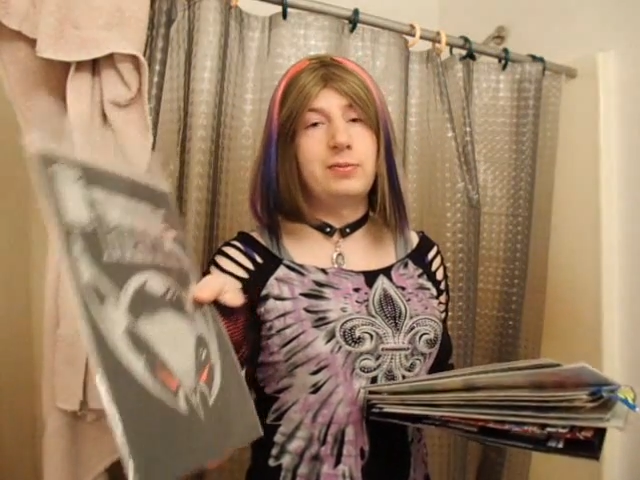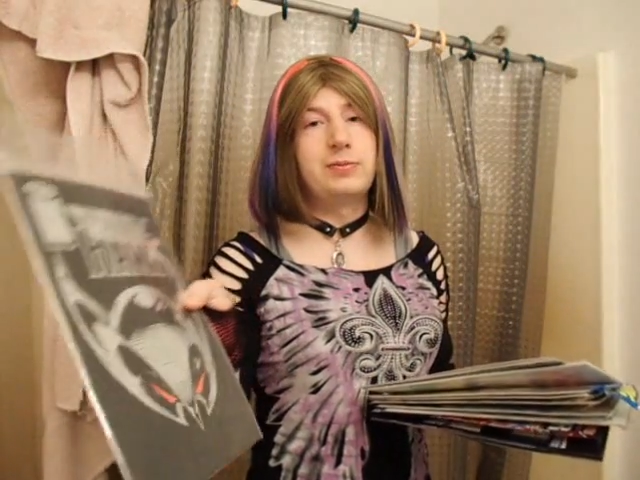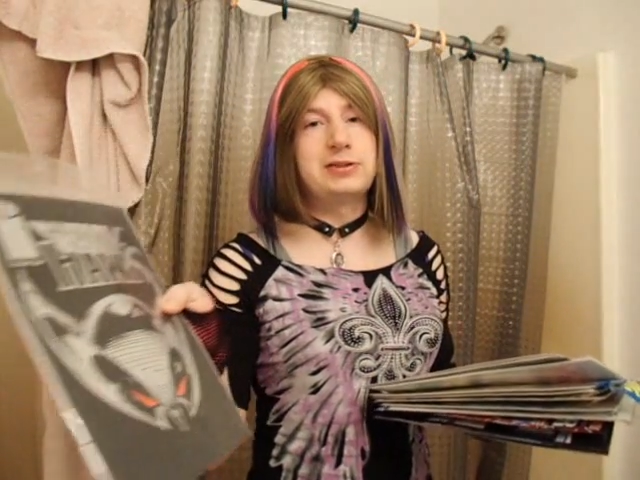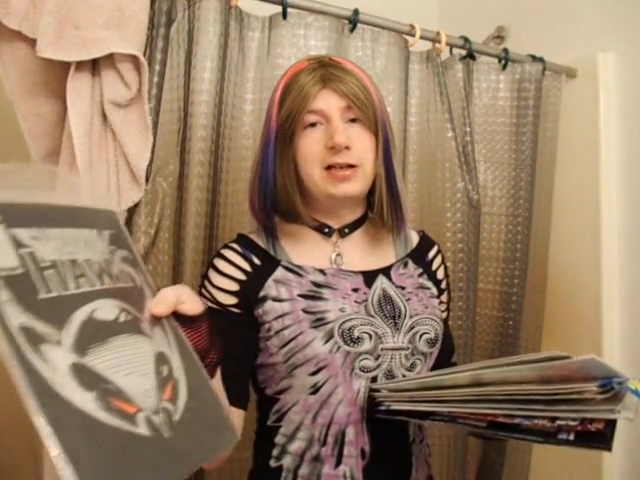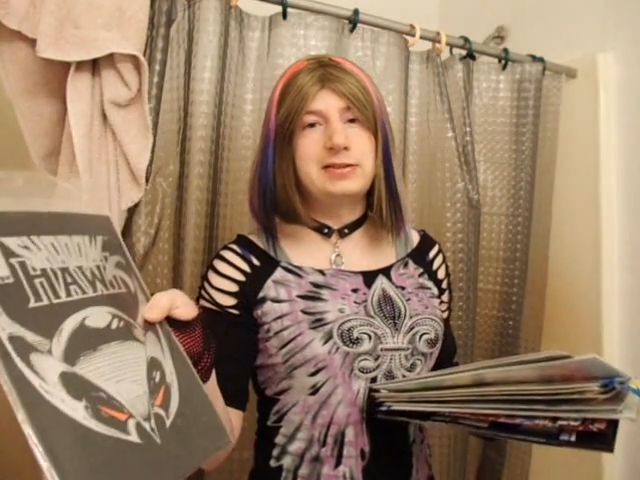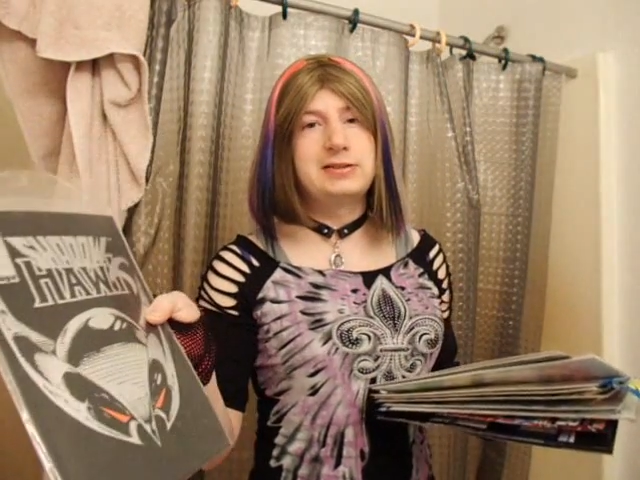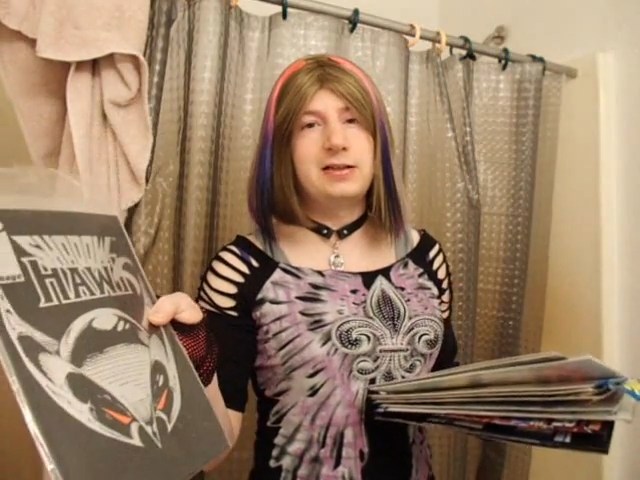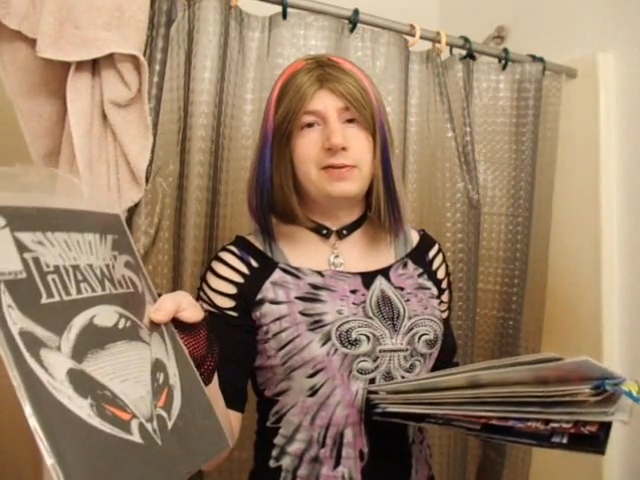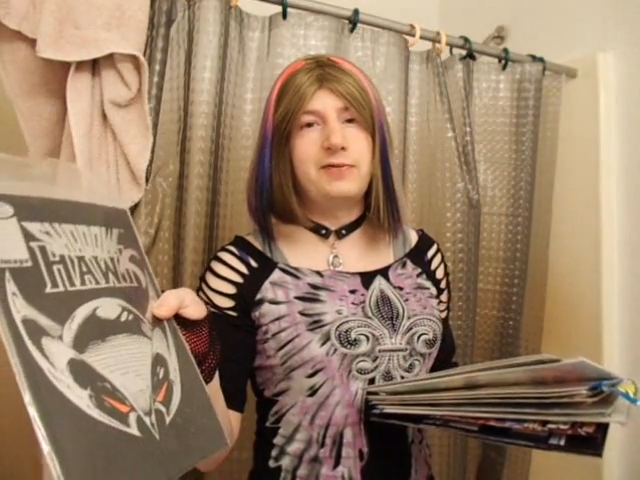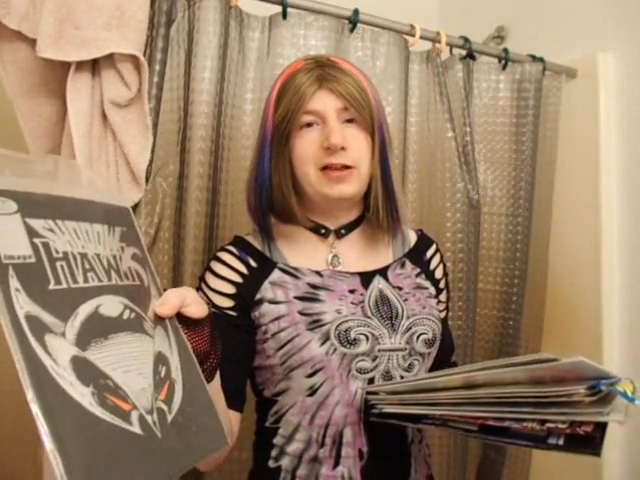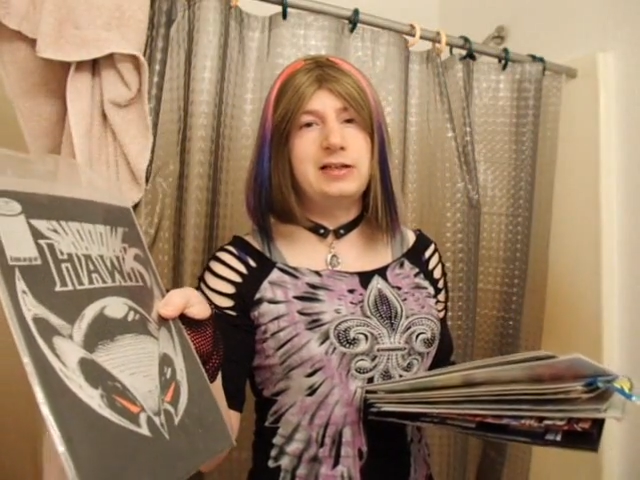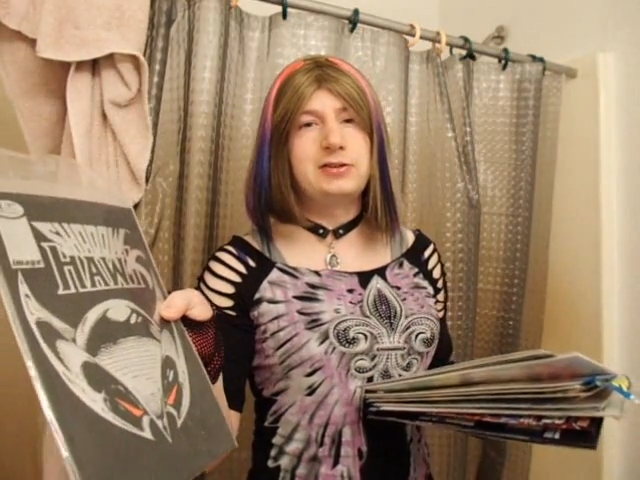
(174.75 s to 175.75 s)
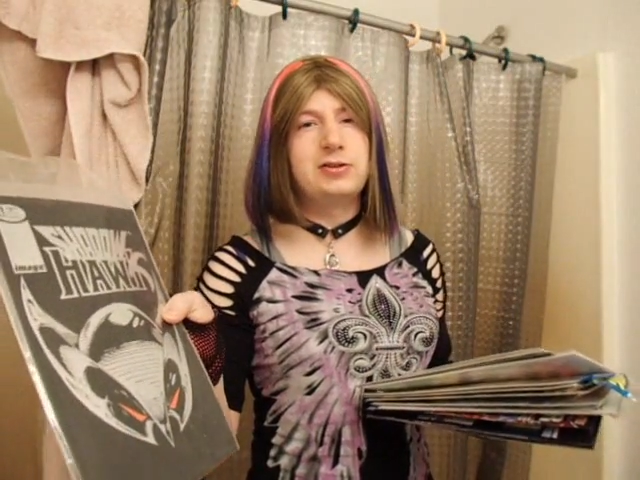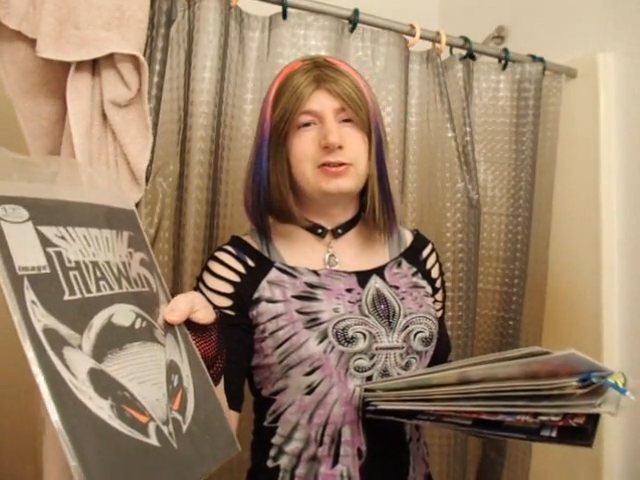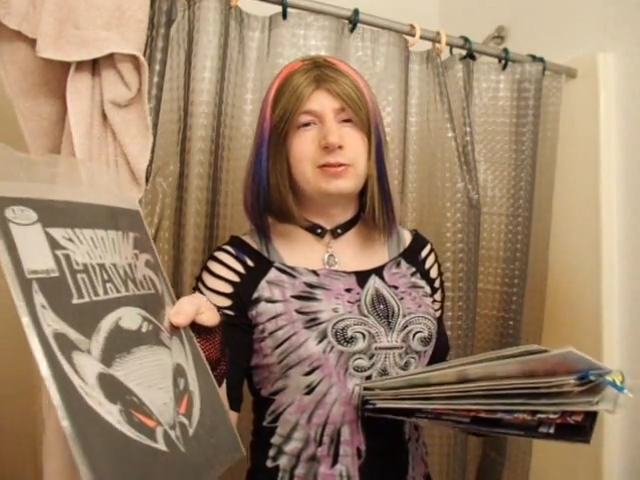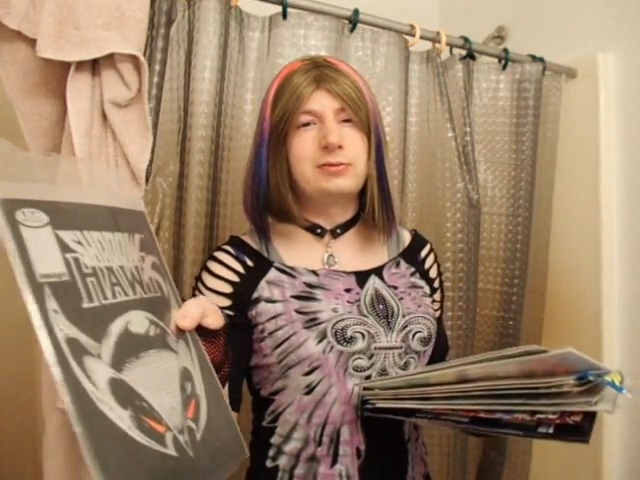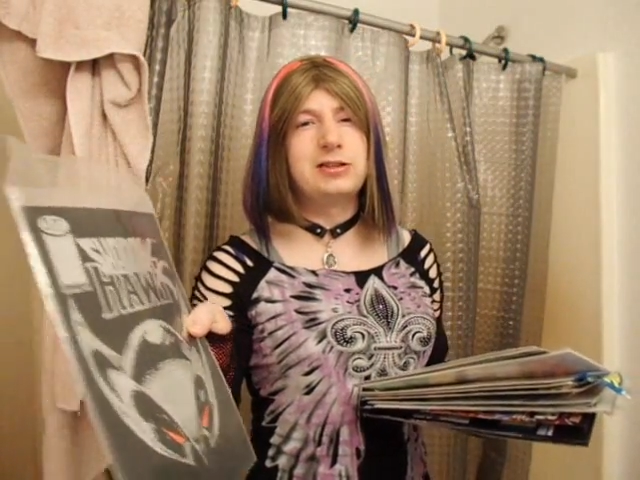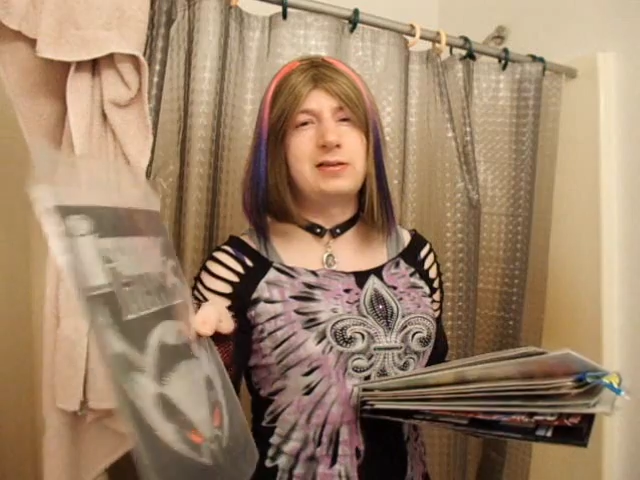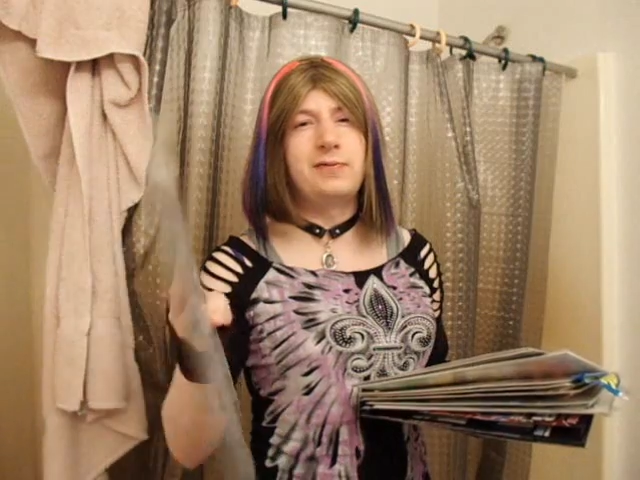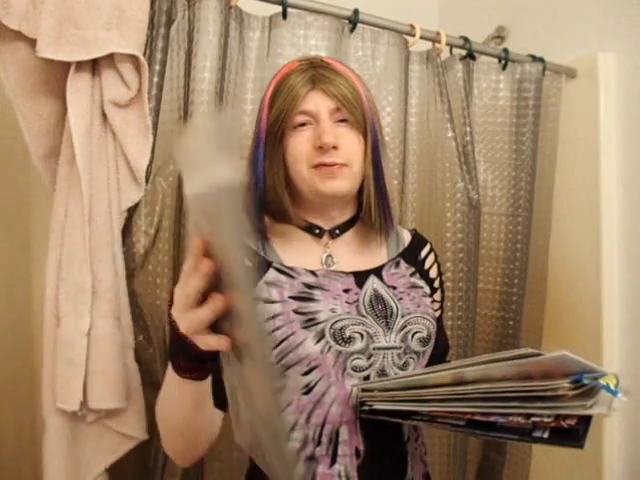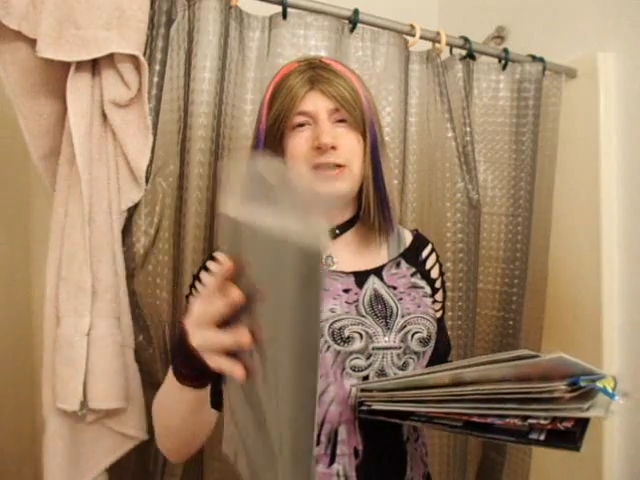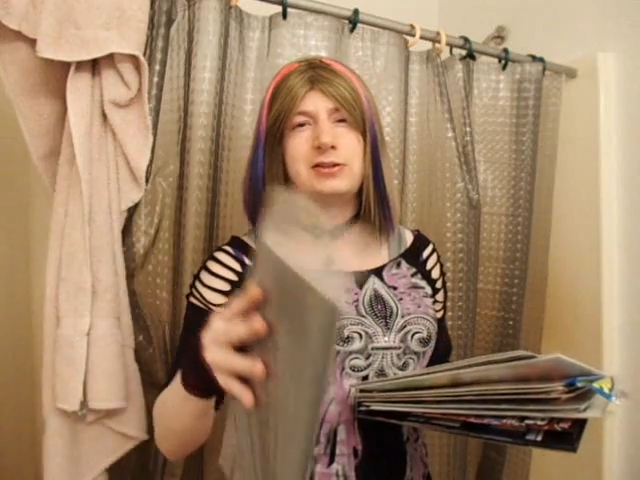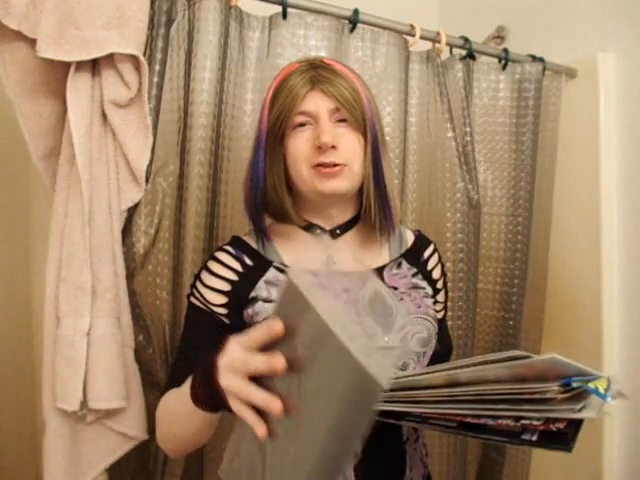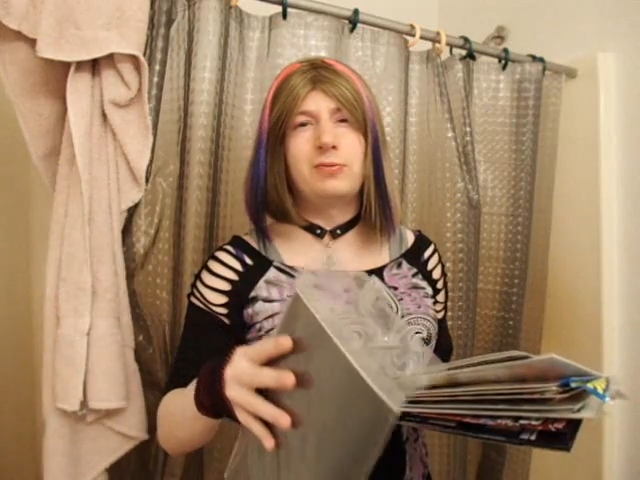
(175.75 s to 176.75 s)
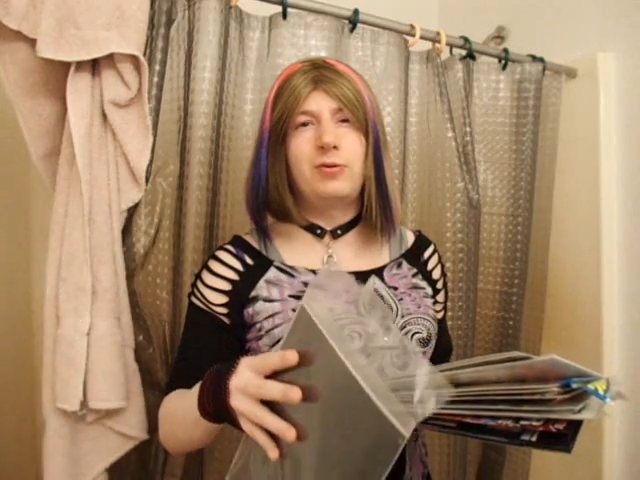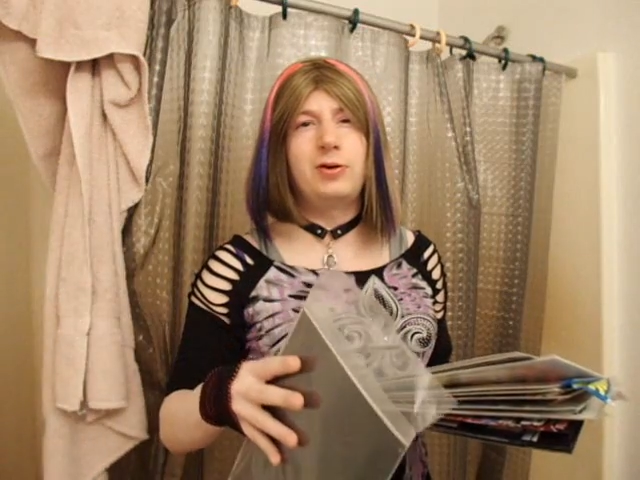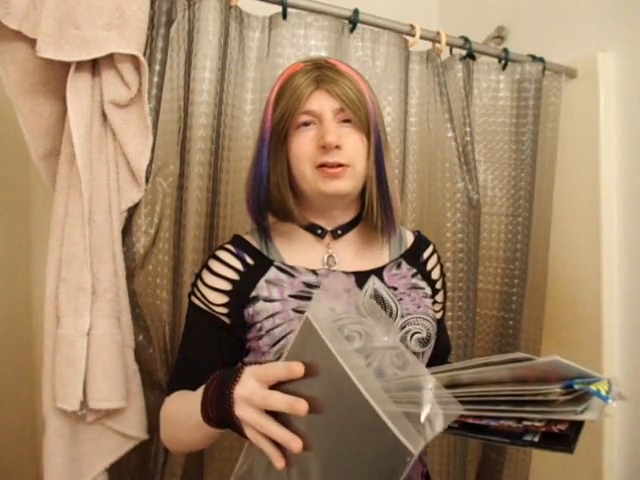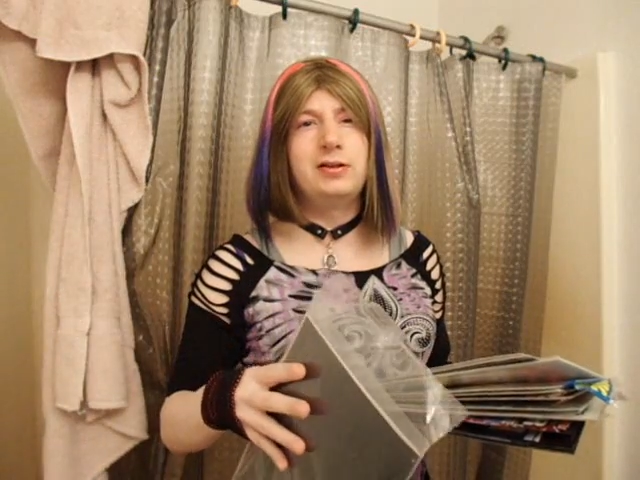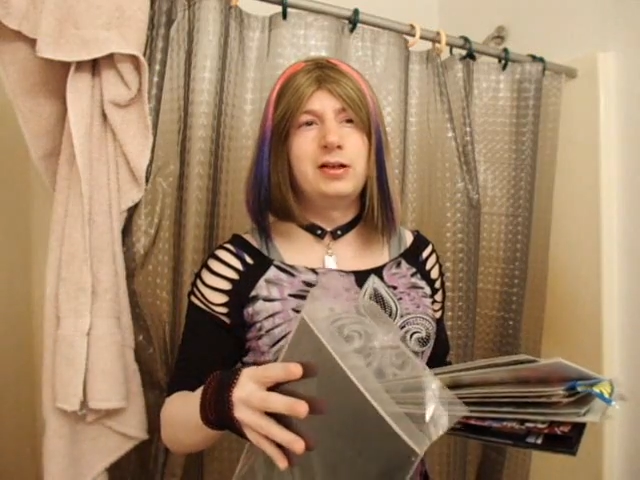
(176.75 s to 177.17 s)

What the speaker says: Besides the Avengers, it was an Avenger one